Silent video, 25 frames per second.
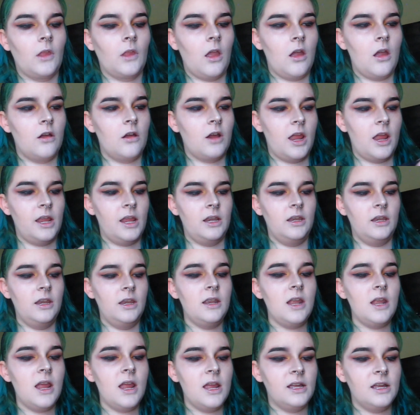Alright,
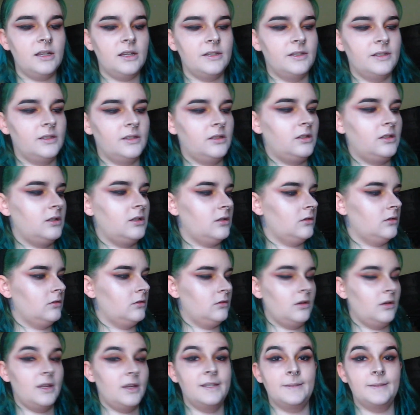next
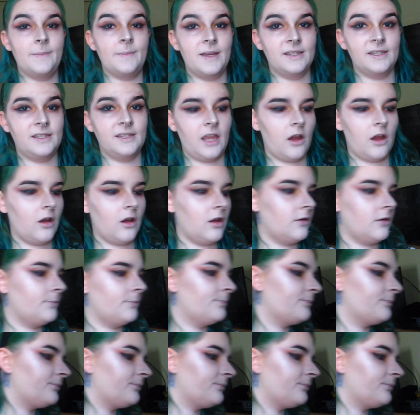is mascara.